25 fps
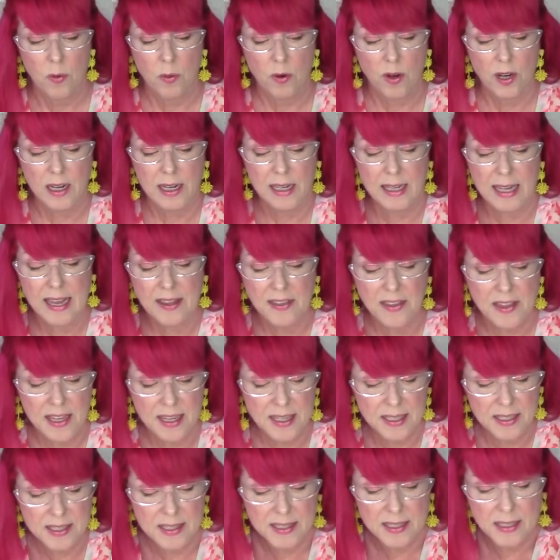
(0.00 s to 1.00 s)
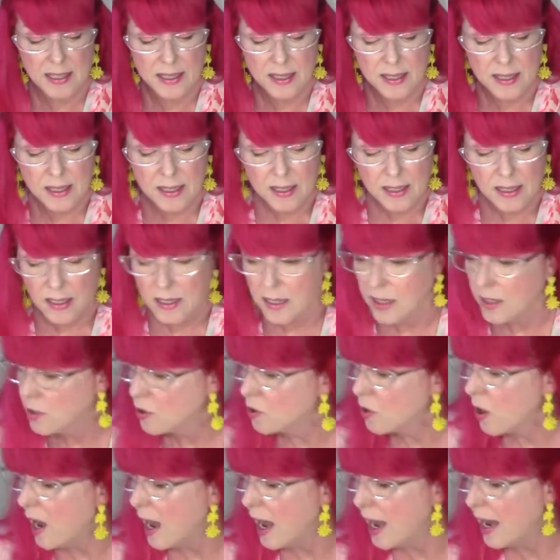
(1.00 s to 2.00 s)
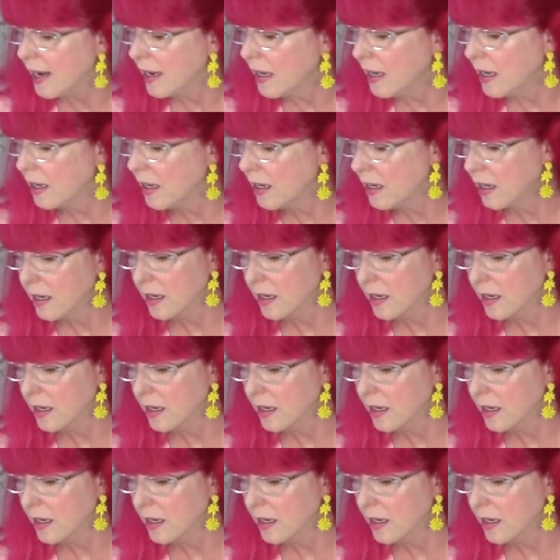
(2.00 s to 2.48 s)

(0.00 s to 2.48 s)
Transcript: We're gonna let this dry